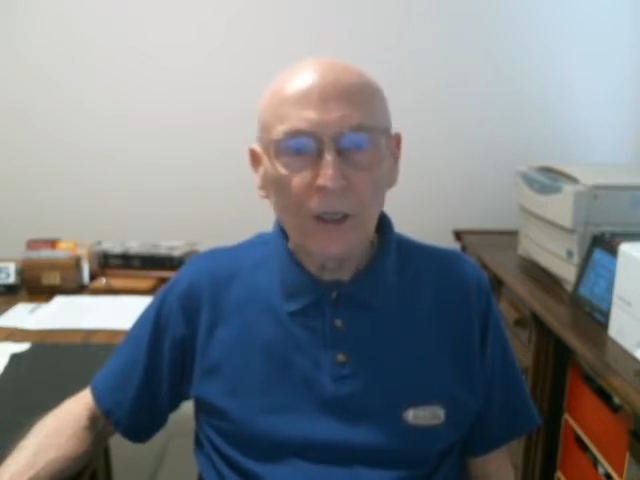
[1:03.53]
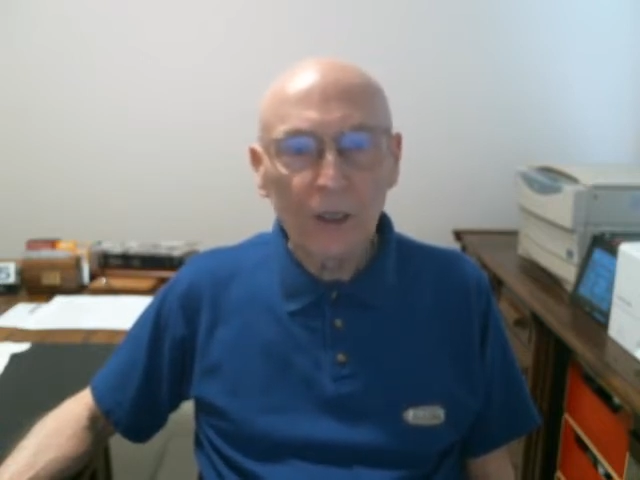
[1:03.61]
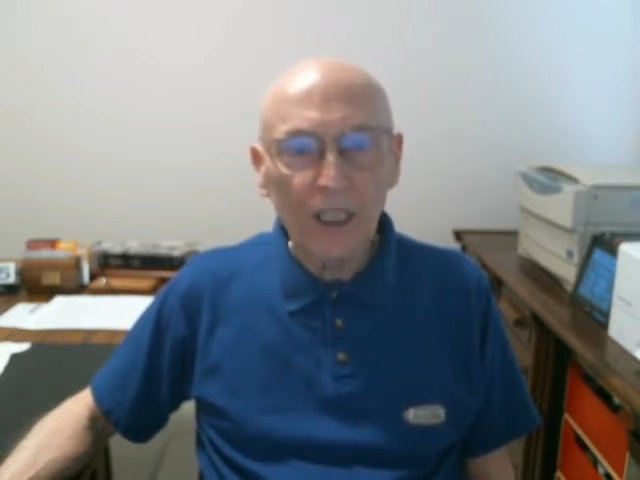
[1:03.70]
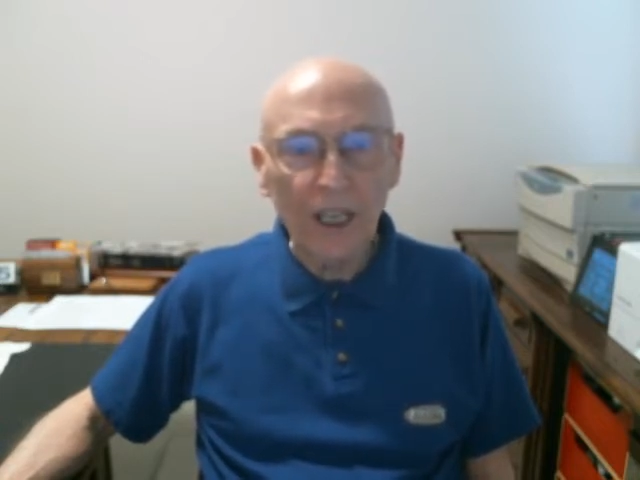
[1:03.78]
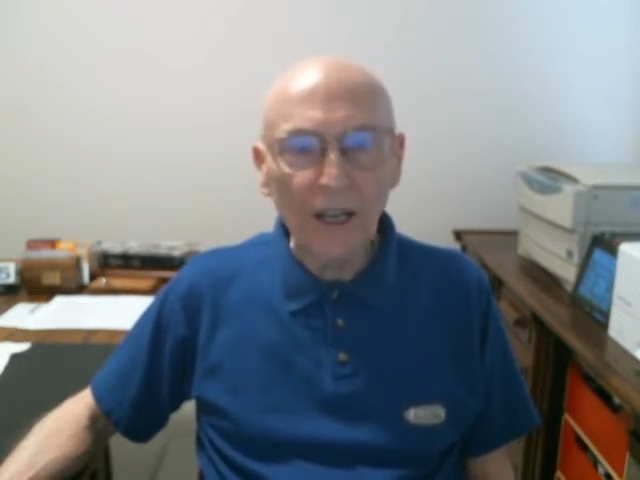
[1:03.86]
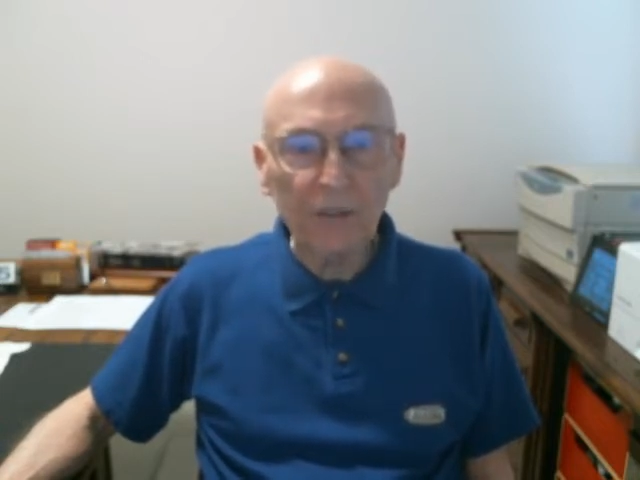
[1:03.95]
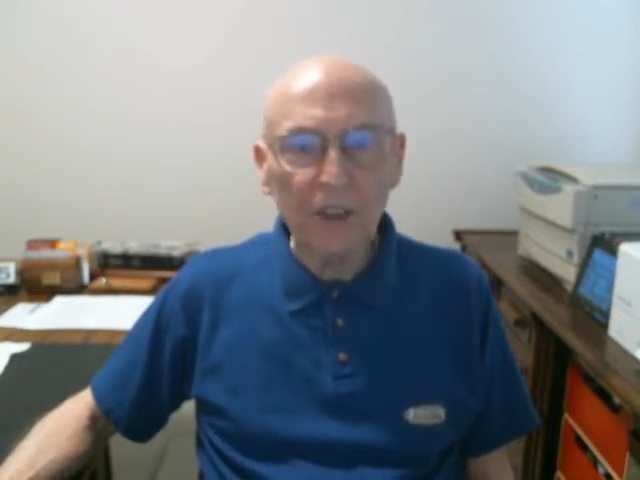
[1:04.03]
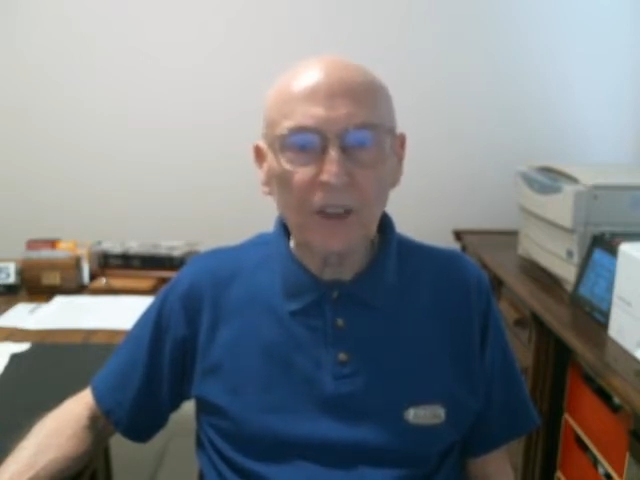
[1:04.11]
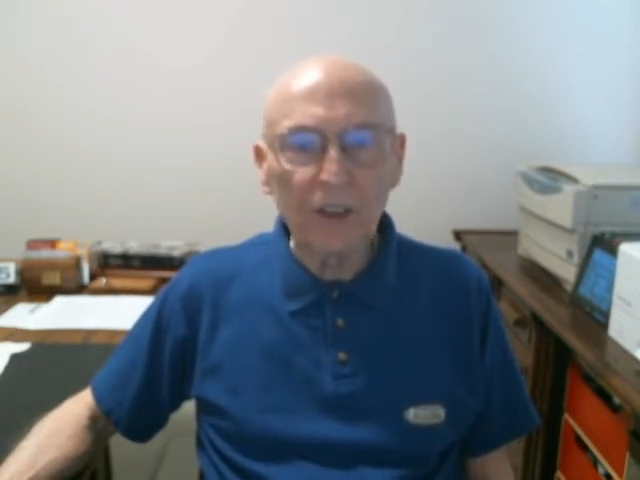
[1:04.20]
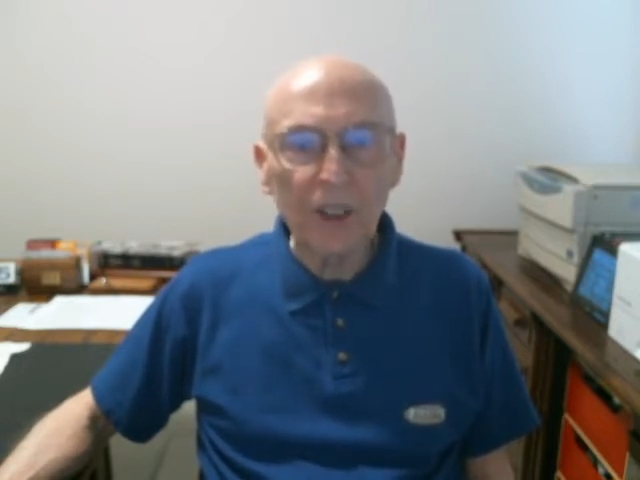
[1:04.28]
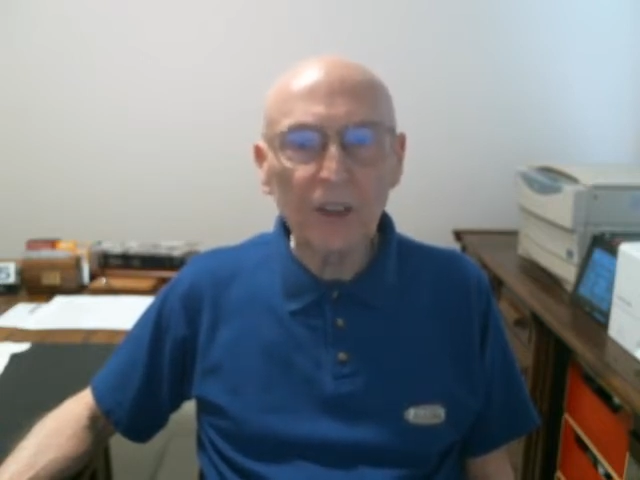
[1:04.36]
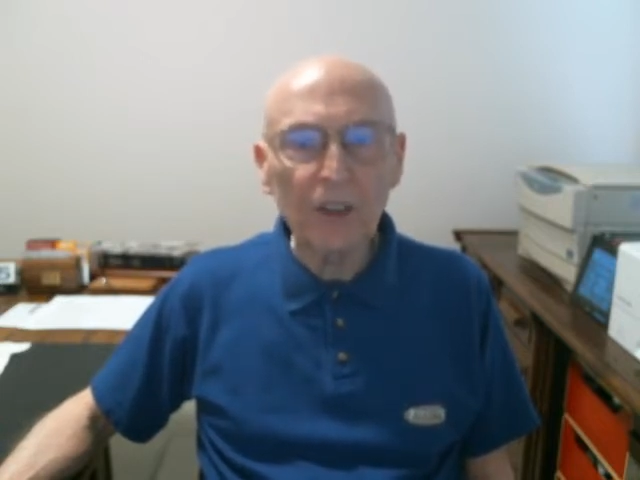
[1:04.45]
they'd have to
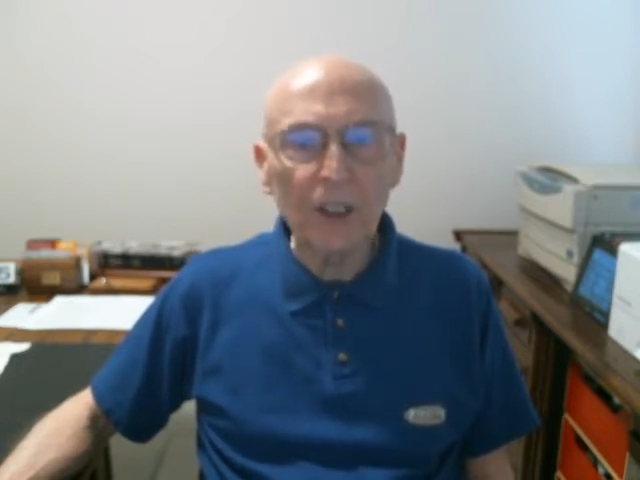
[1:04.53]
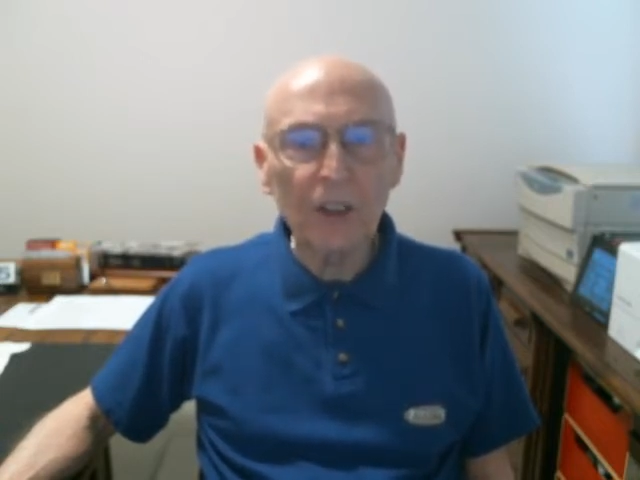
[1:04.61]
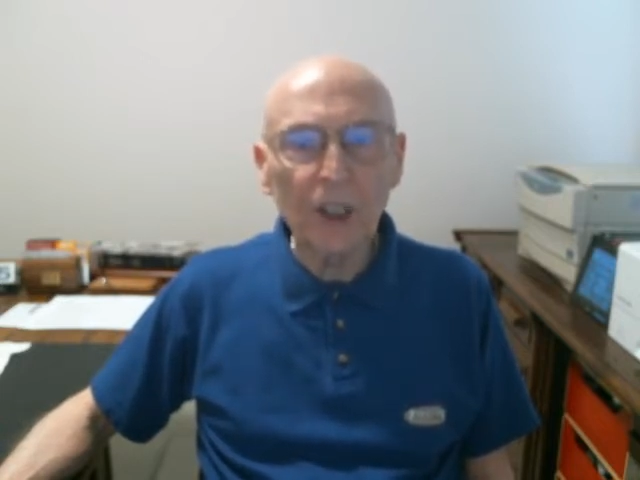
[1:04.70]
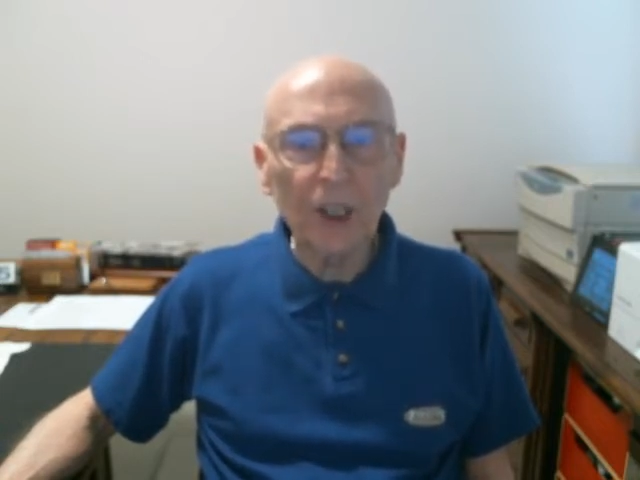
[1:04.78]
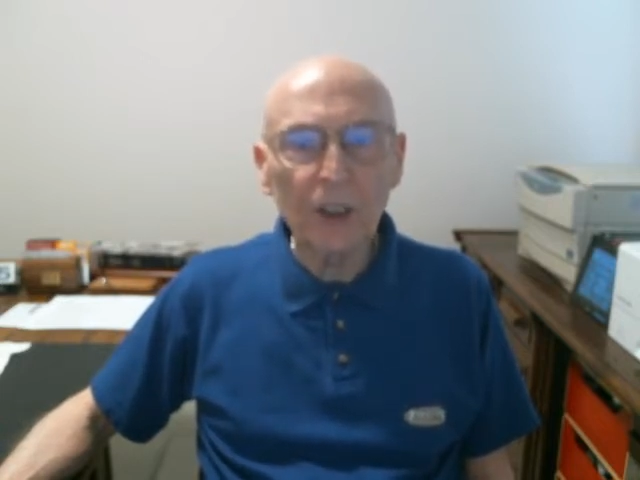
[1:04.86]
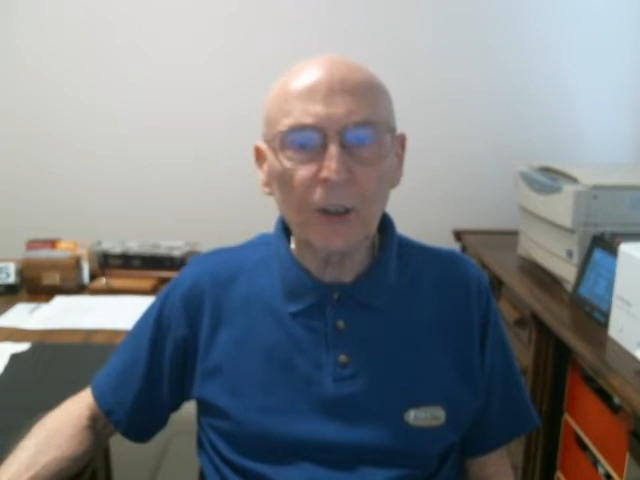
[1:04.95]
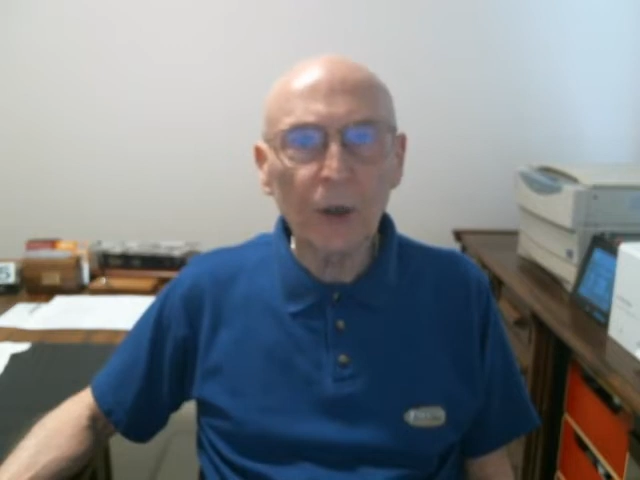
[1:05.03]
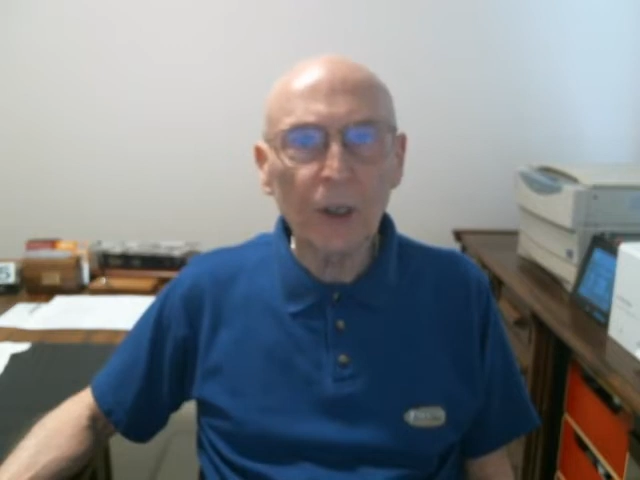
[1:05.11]
discontinue